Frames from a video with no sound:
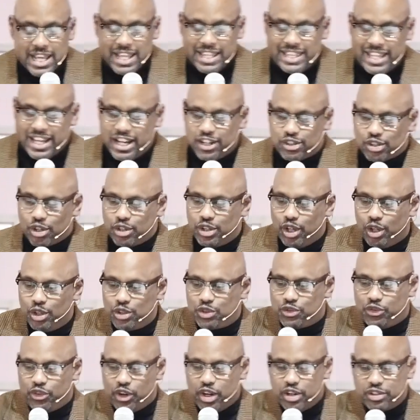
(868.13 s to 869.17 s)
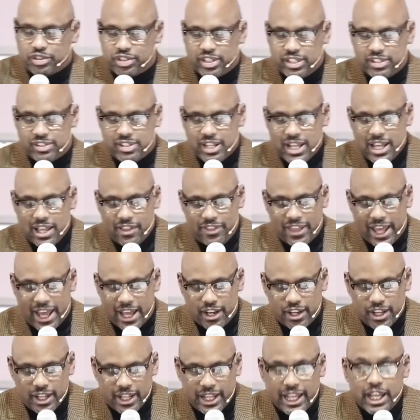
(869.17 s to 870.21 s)
These are those verses
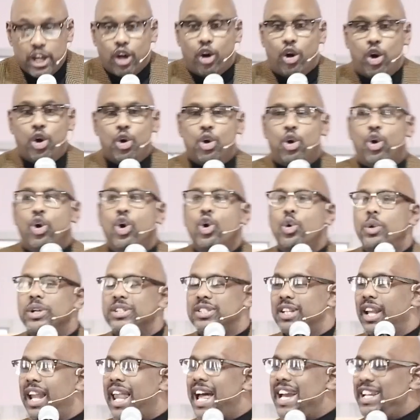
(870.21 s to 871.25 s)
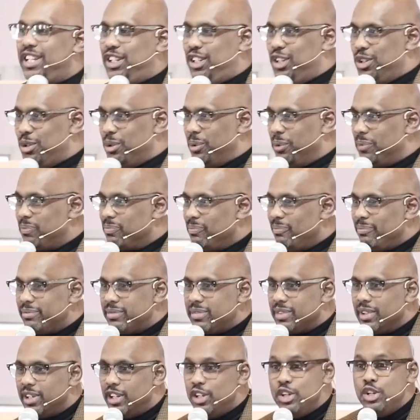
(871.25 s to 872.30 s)
that who is like you?
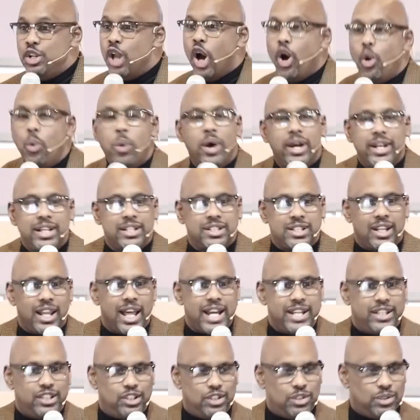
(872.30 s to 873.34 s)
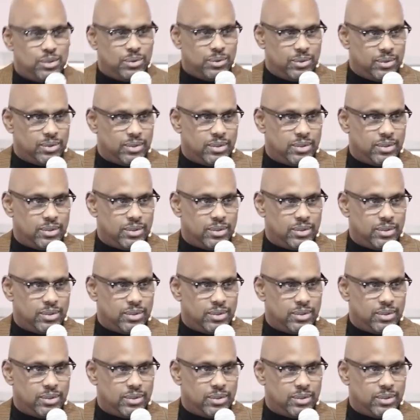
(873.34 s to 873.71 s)
No one is like you.